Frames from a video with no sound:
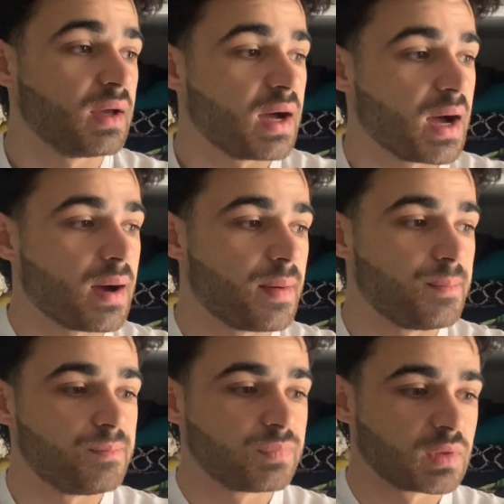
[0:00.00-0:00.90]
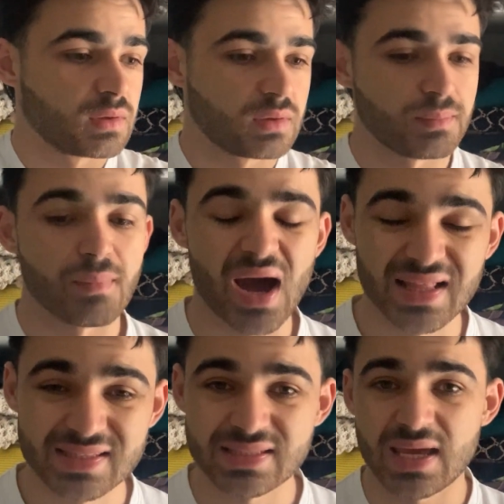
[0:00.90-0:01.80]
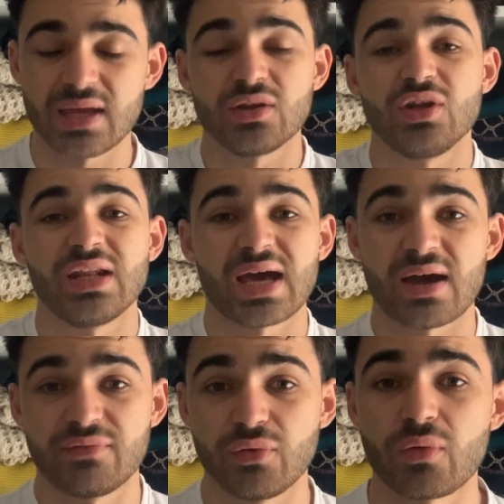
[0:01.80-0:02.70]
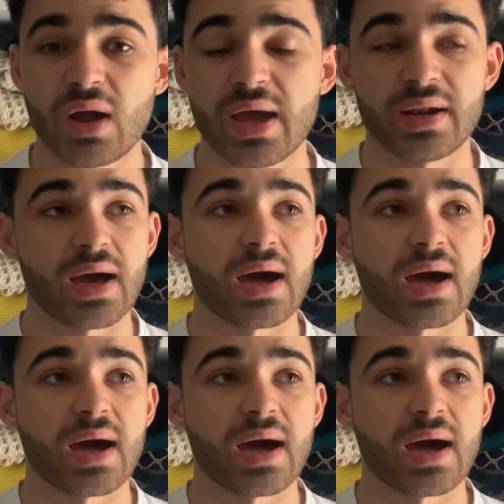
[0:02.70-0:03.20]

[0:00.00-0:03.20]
mindset. You need to have the right